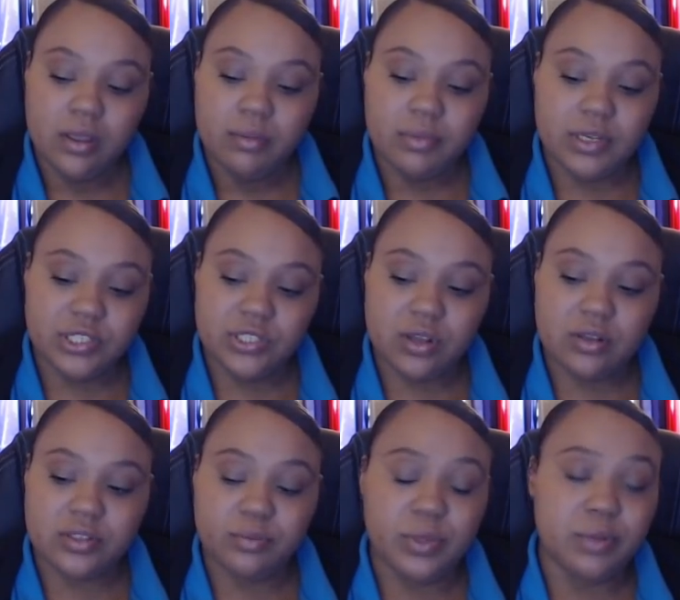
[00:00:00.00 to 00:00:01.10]
Because she's
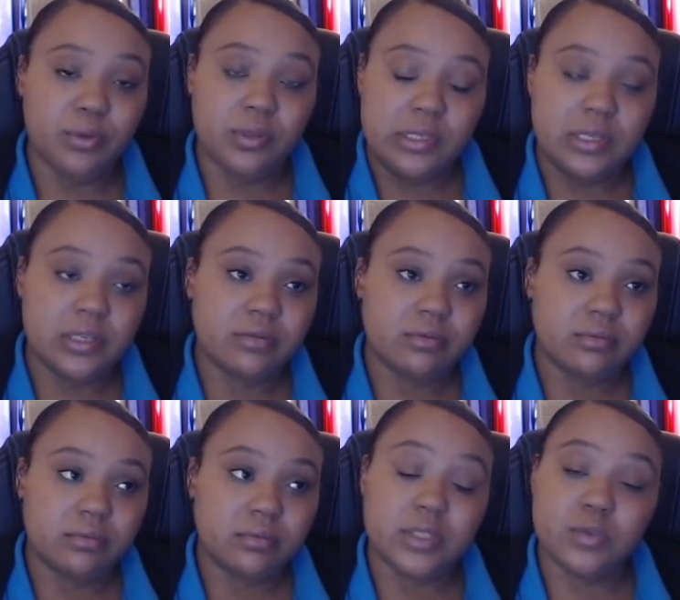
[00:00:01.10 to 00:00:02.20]
also been bullied
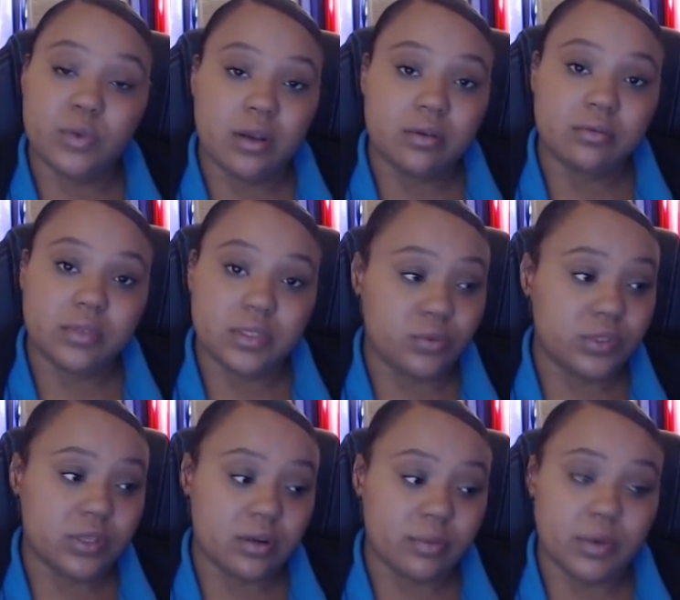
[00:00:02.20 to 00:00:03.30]
as well. Because we're
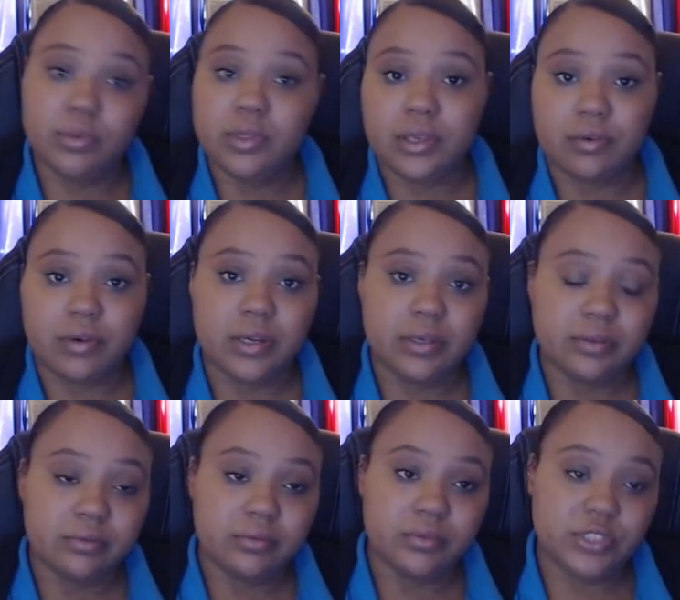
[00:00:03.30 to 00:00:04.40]
talking about bullying, right?
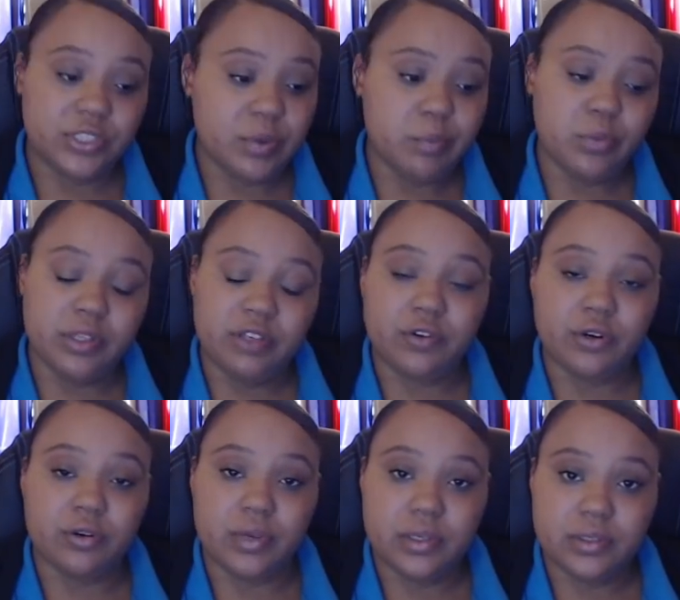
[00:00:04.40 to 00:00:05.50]
She's been bullied for her
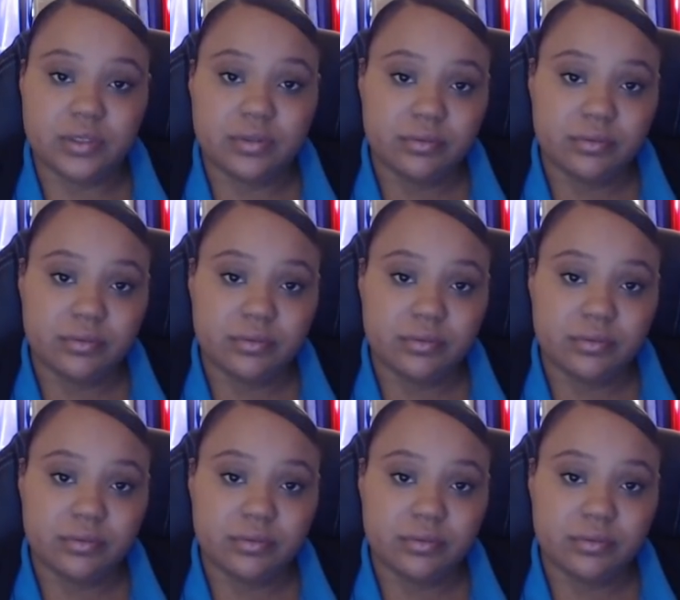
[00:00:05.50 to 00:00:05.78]
race.